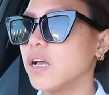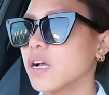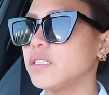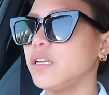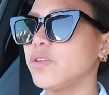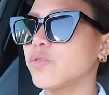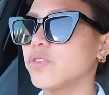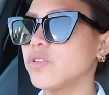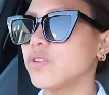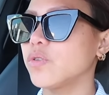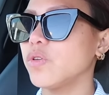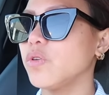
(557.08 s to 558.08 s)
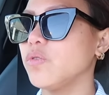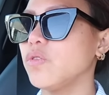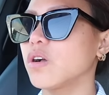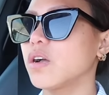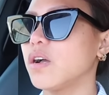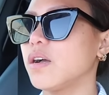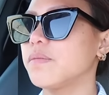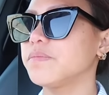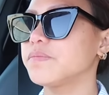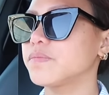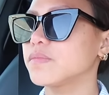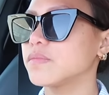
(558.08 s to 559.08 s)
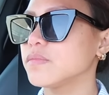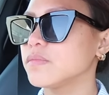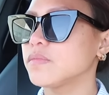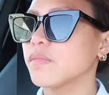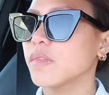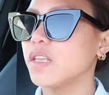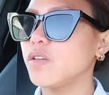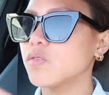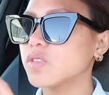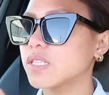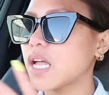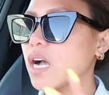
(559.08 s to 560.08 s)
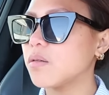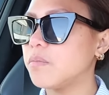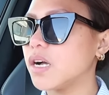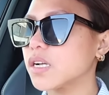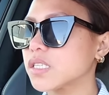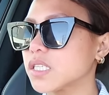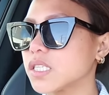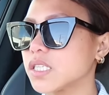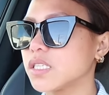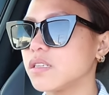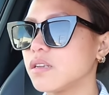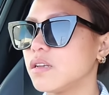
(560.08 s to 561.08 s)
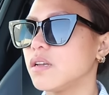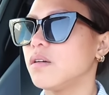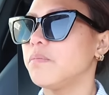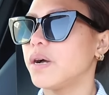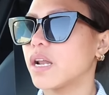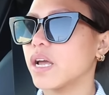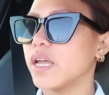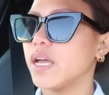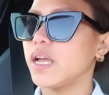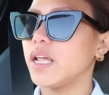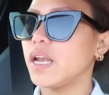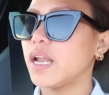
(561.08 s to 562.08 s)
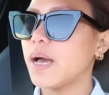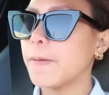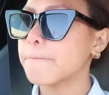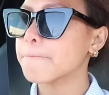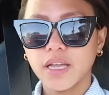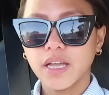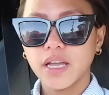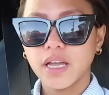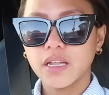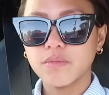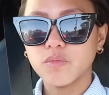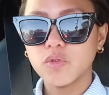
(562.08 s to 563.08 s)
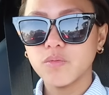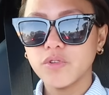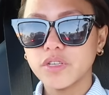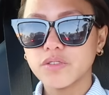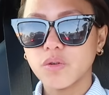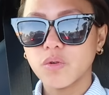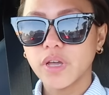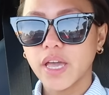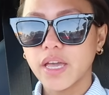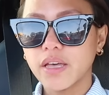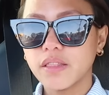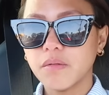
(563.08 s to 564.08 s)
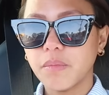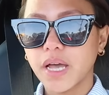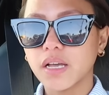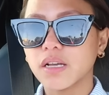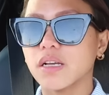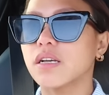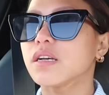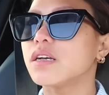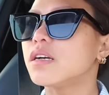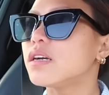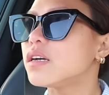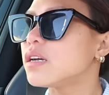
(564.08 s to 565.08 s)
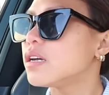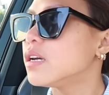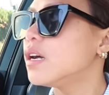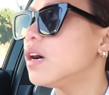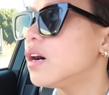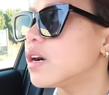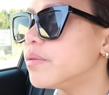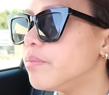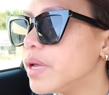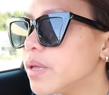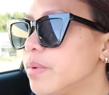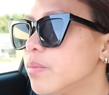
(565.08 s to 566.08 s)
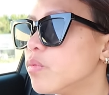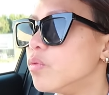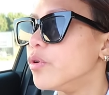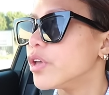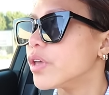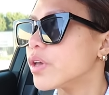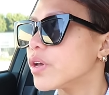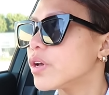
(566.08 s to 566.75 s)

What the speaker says: Kasi in-order ko yung snack box para kay Ayla. And Buboy is okay at the back. Baby Buboy.